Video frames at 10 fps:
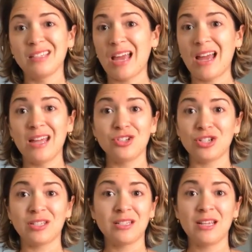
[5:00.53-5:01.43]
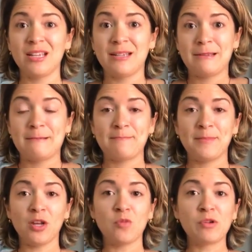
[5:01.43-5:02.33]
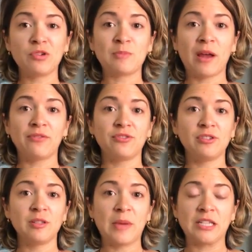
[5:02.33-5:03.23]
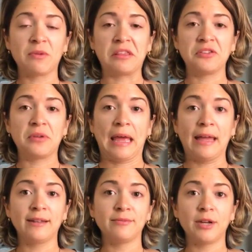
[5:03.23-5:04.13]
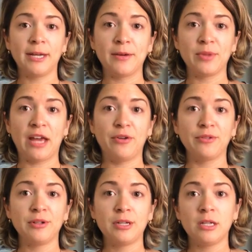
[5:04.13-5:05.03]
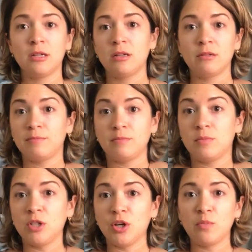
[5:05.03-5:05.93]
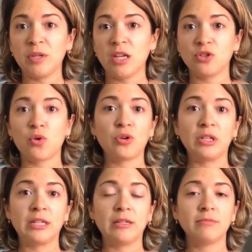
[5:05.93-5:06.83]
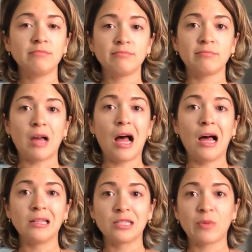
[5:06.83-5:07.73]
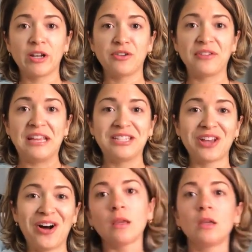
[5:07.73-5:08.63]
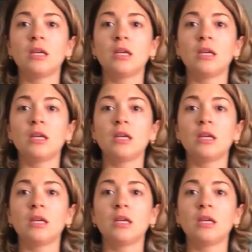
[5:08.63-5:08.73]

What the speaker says: yeah, and just, you know, be respectful in the best way that you can without, you know, being totally hot and sweating your face off.